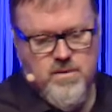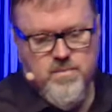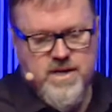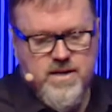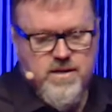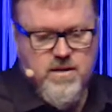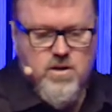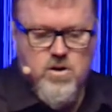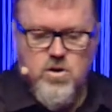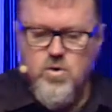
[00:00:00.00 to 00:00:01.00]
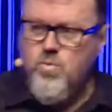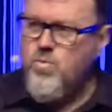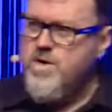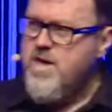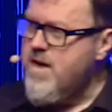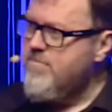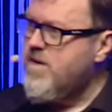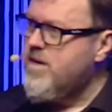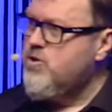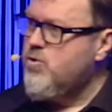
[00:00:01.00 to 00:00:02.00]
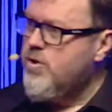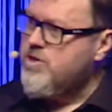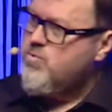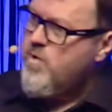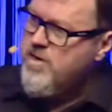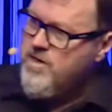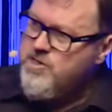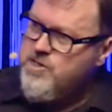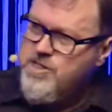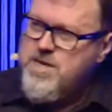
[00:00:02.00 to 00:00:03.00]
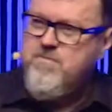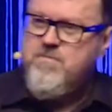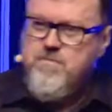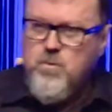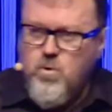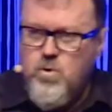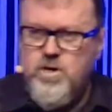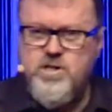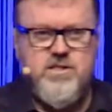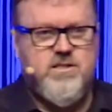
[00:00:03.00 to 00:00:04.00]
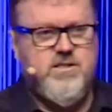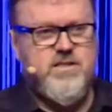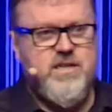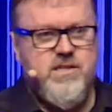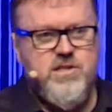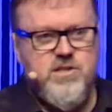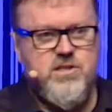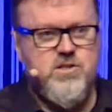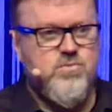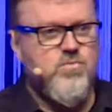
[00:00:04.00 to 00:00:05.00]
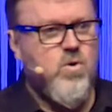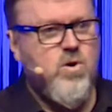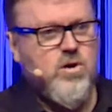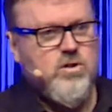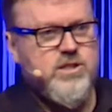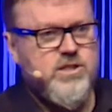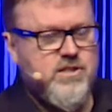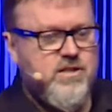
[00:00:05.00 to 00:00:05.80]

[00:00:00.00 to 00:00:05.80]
But we have that choice whether to step forward into this world